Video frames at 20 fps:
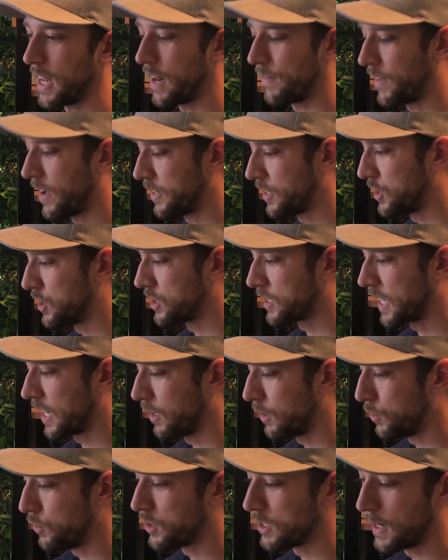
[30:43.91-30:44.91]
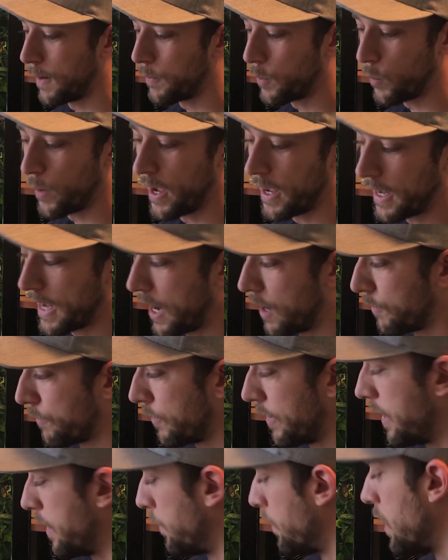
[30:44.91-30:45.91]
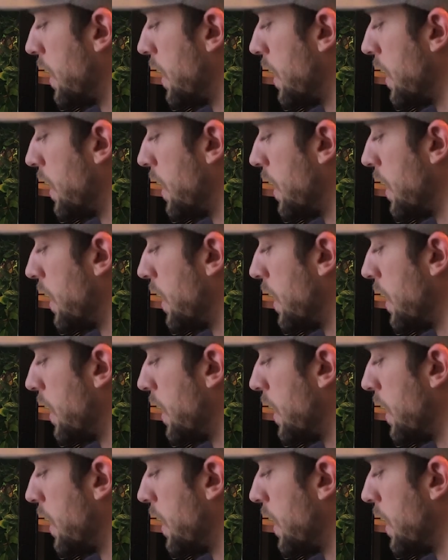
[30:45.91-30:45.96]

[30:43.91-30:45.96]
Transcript: I've had to just kind of loosen up the way I care for him.